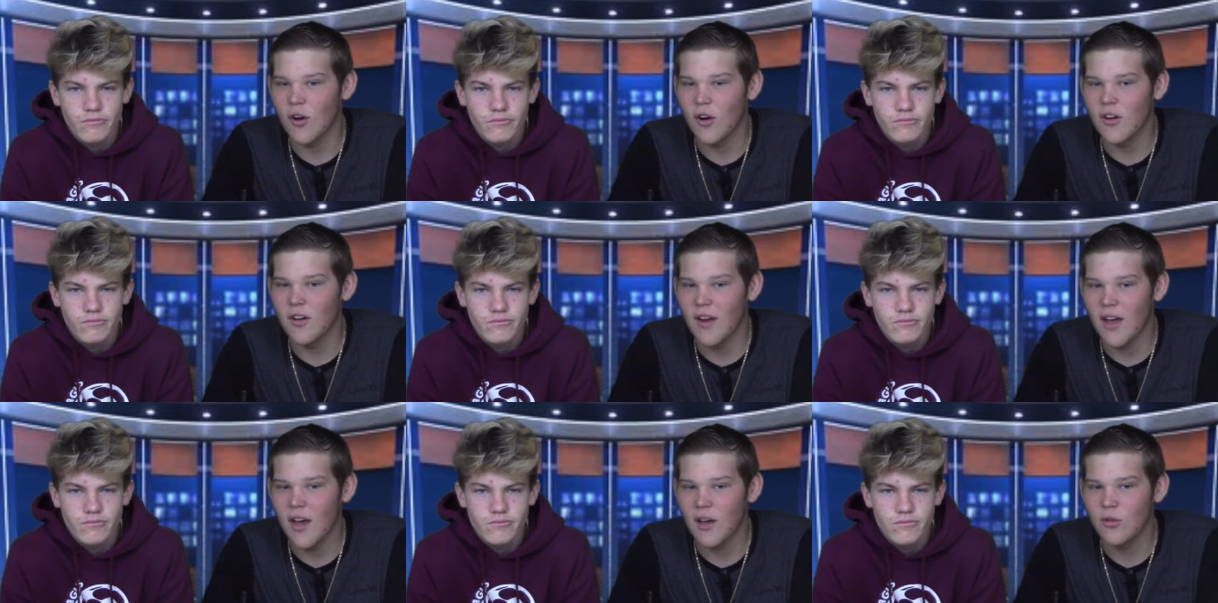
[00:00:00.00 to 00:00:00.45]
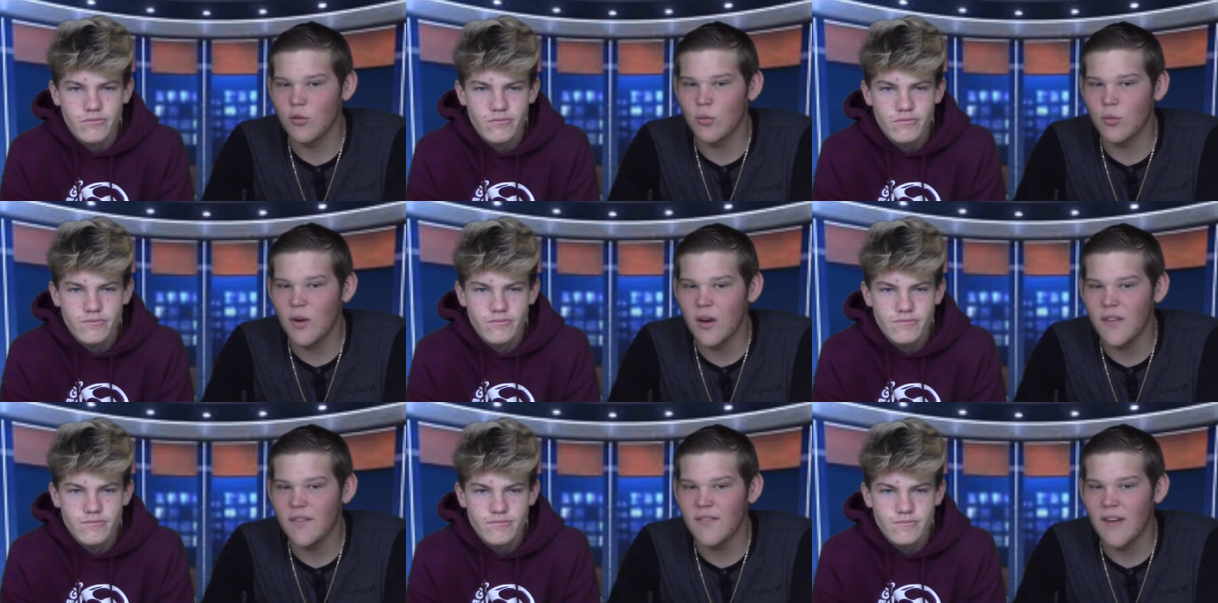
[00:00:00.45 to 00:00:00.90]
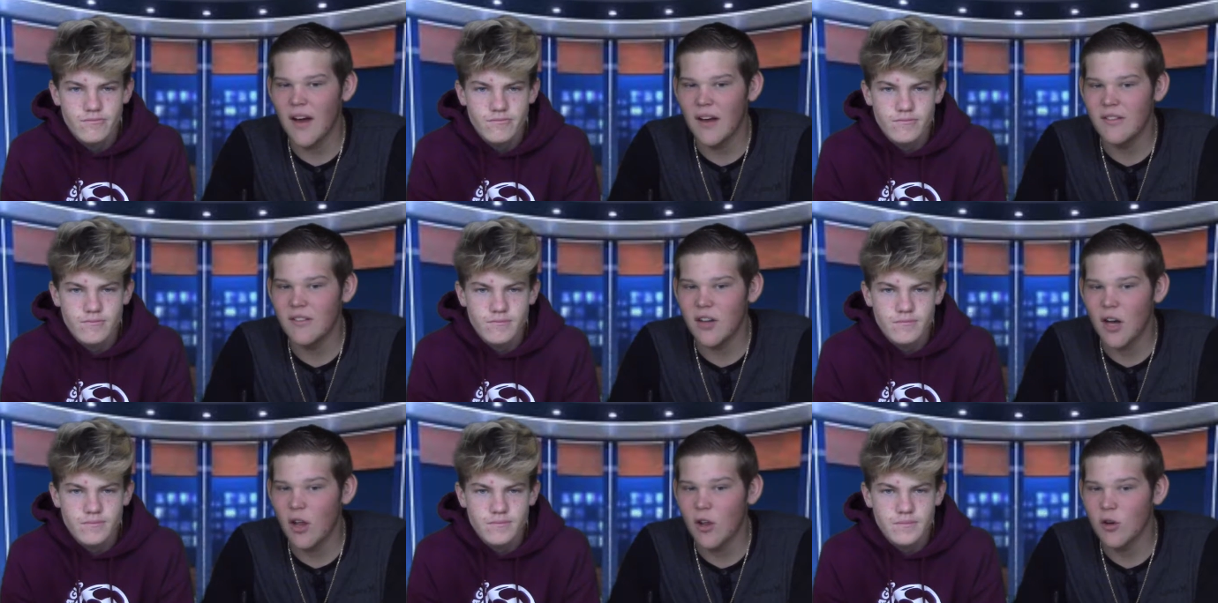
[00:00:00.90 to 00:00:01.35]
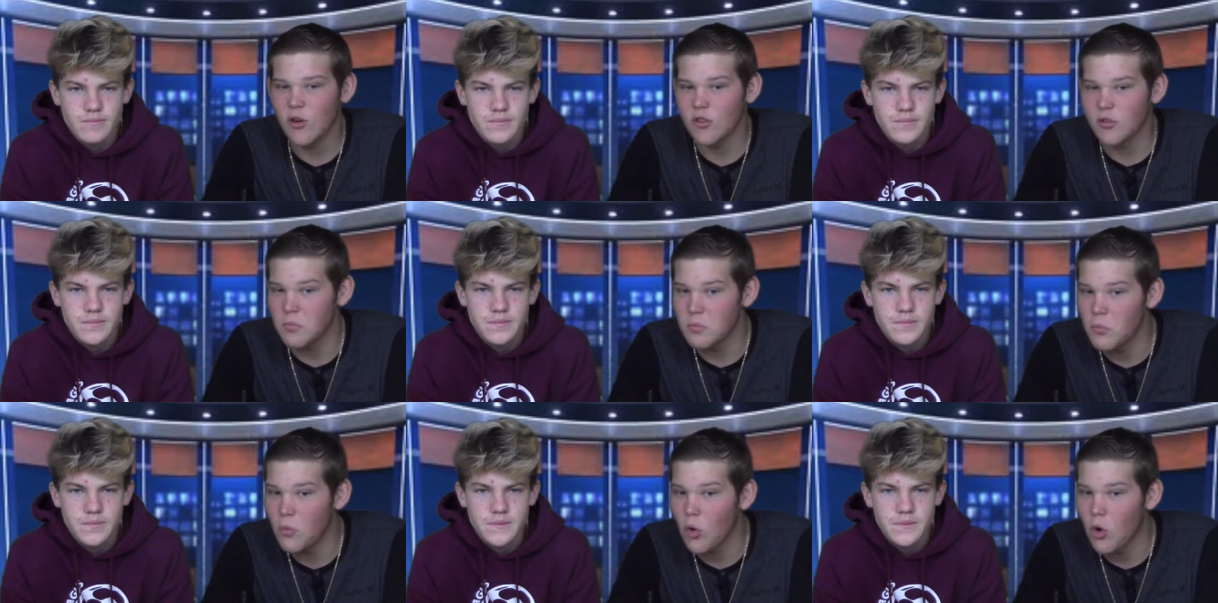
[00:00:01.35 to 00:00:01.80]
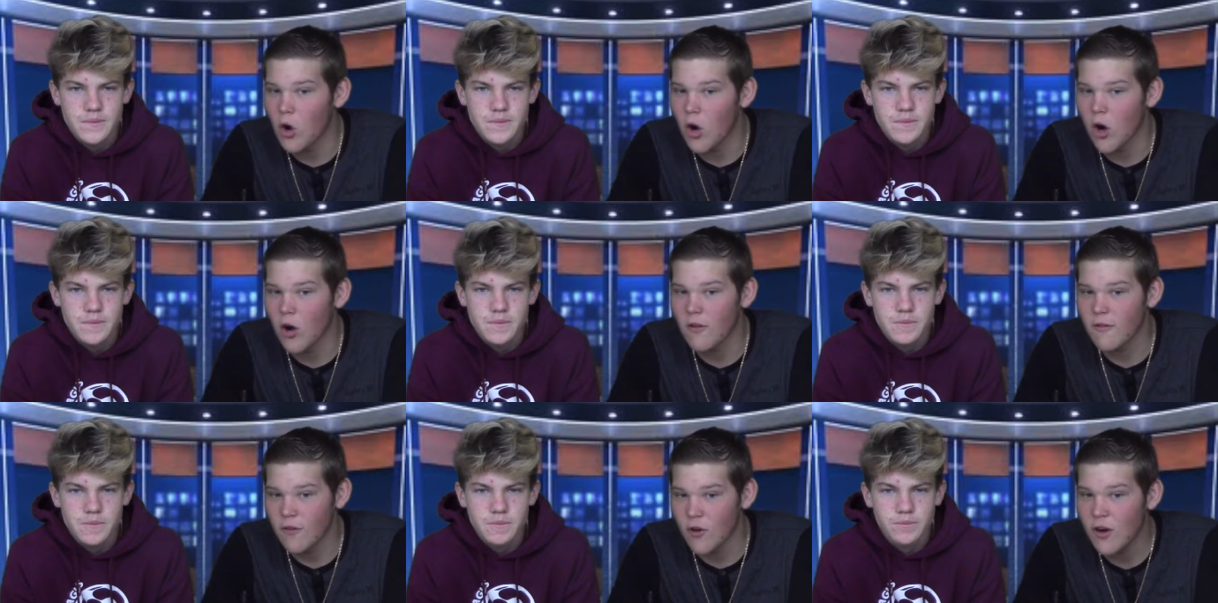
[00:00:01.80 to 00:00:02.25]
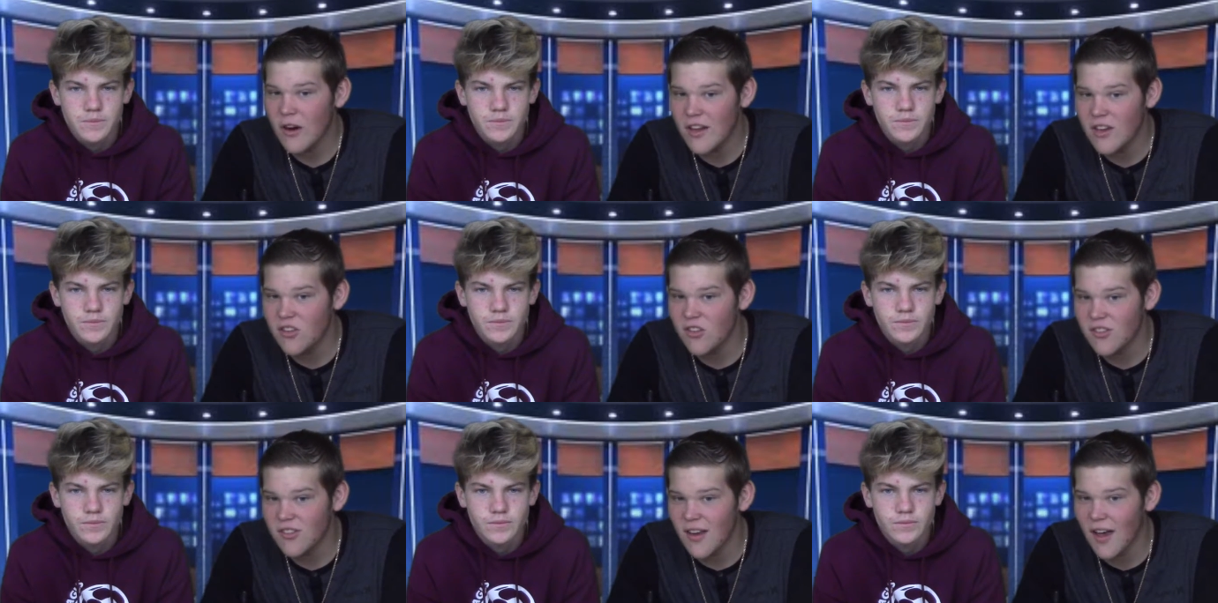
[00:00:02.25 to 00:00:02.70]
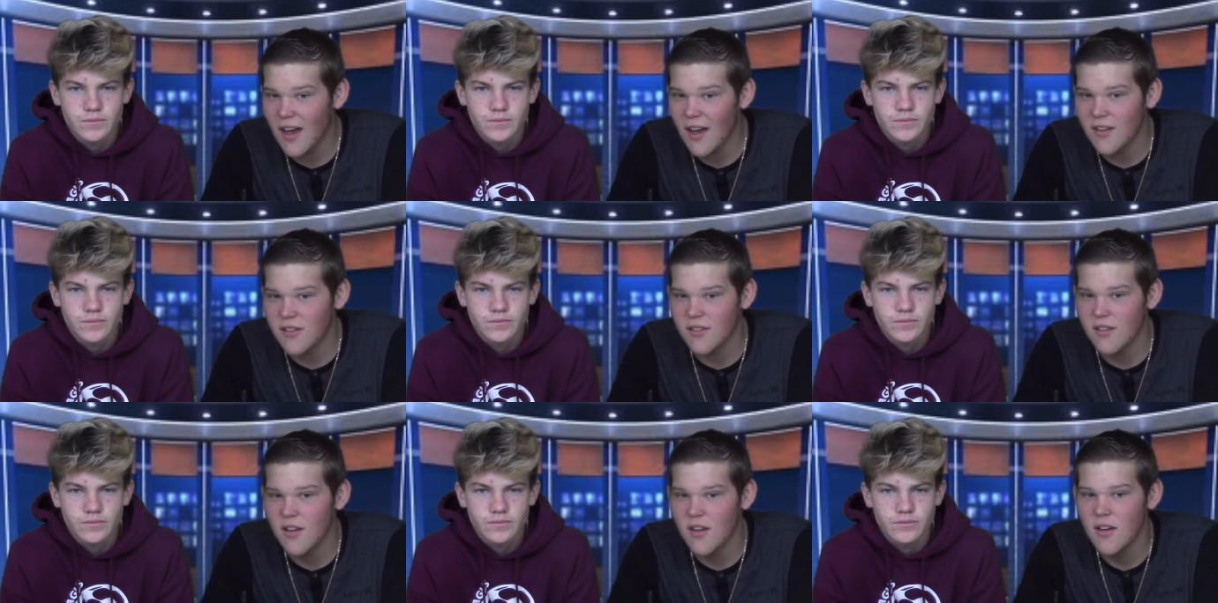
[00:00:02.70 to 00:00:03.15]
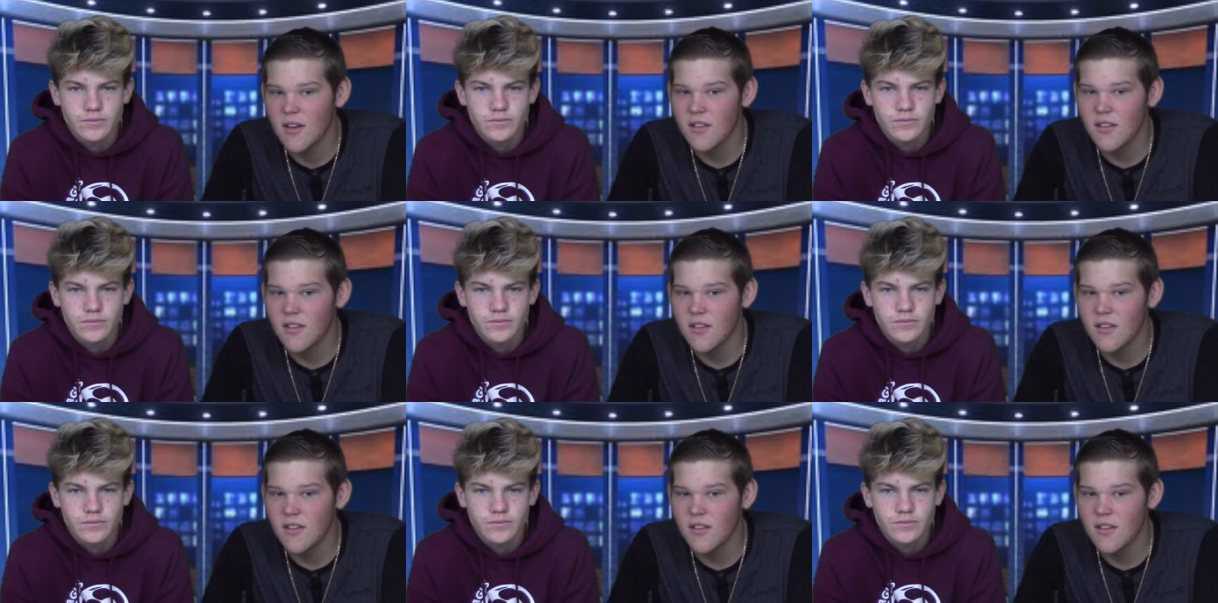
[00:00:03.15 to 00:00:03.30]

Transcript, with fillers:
Speaker 1: are now $25 more for each size.